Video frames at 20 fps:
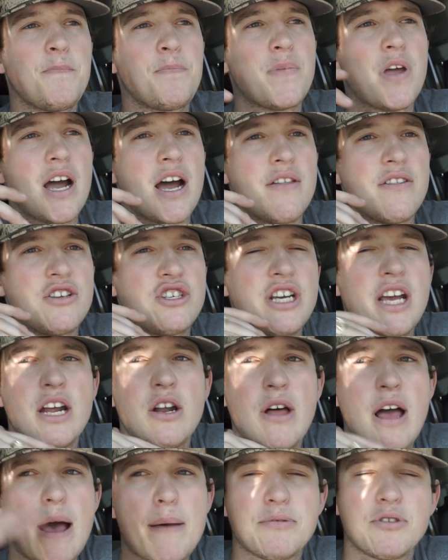The
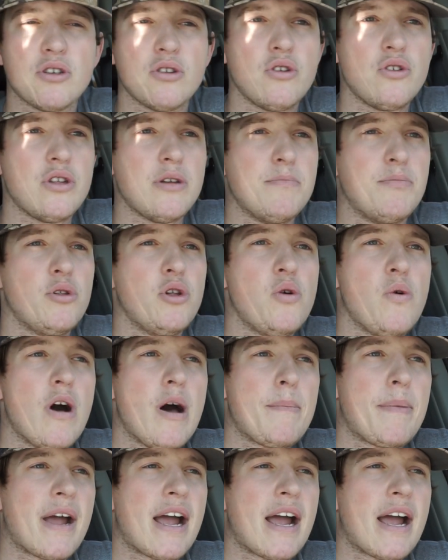channel absolutely blew up.